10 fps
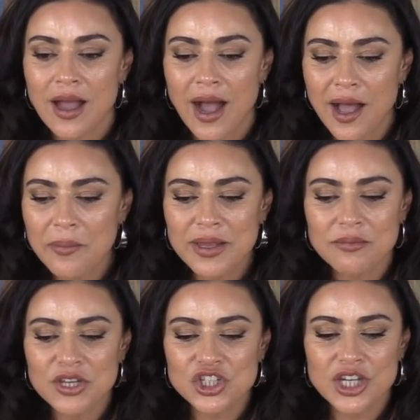I'm in
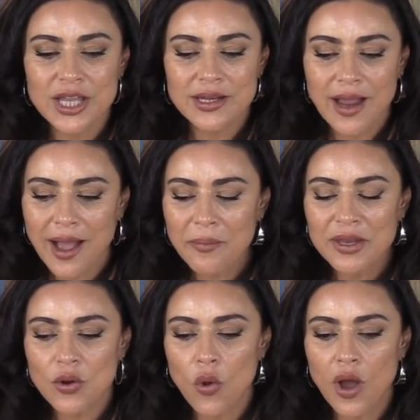Michigan, I'm
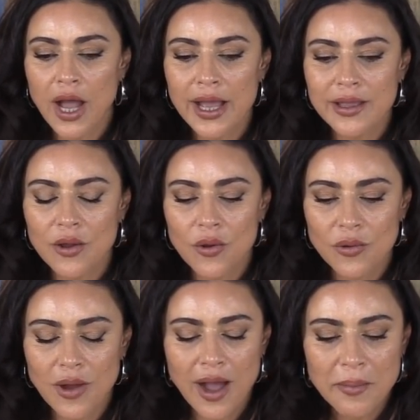in
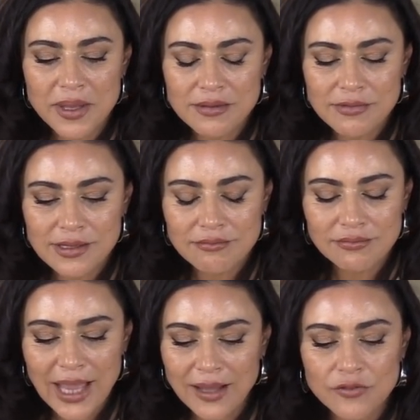Ohio, I'm in
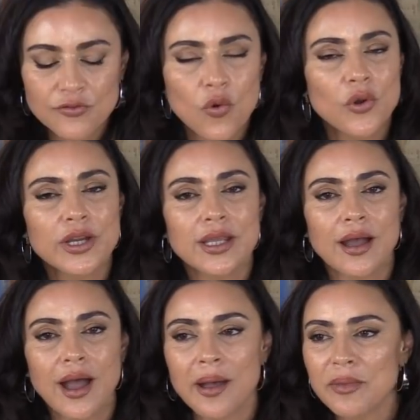California,
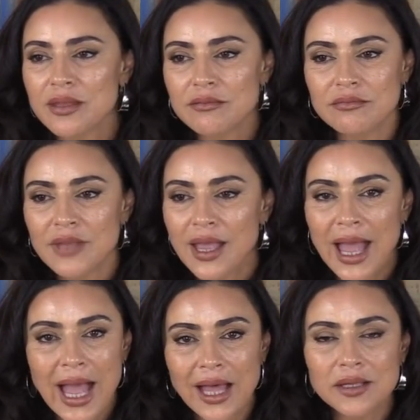I'm in
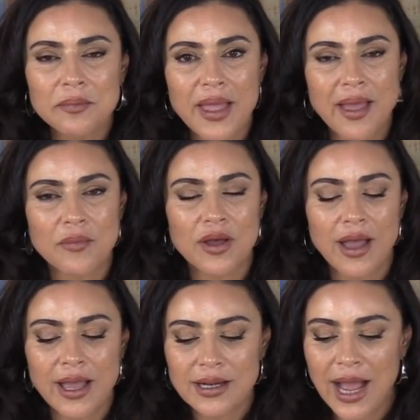Alabama,
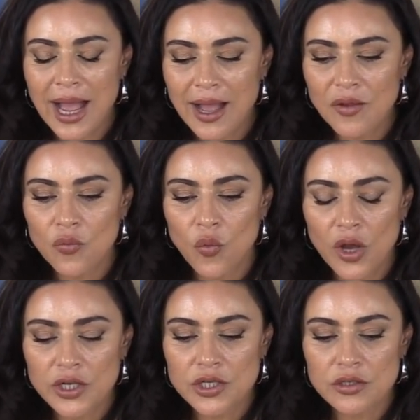and I
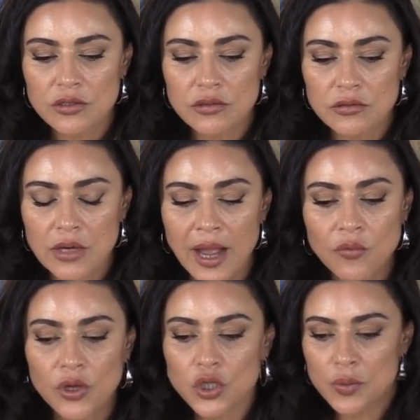want I
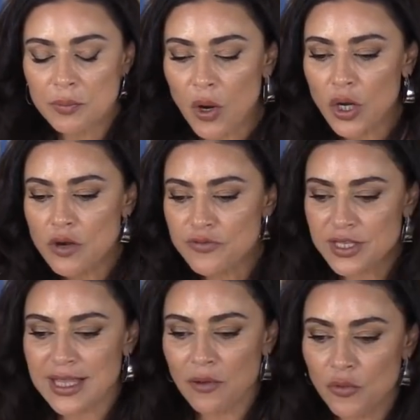want to be part of
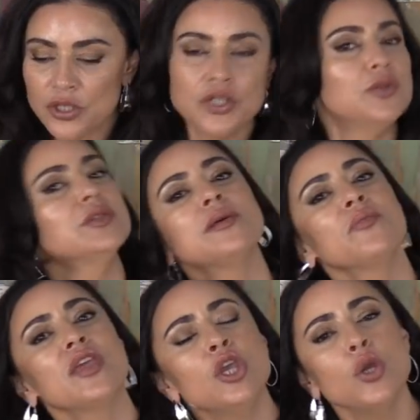this. I want to do
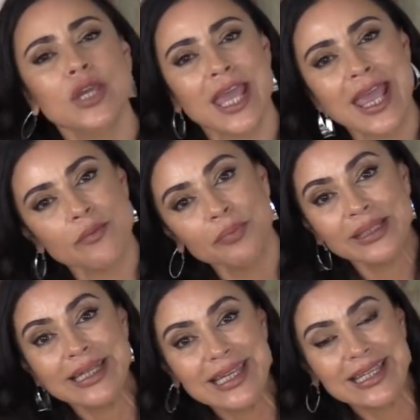something. You can,
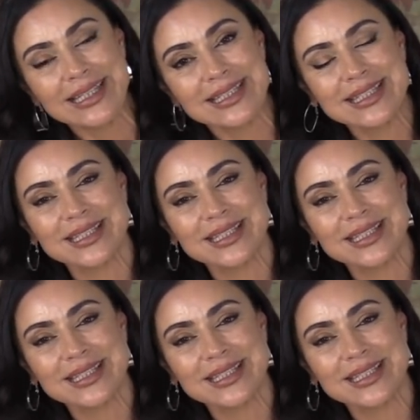please.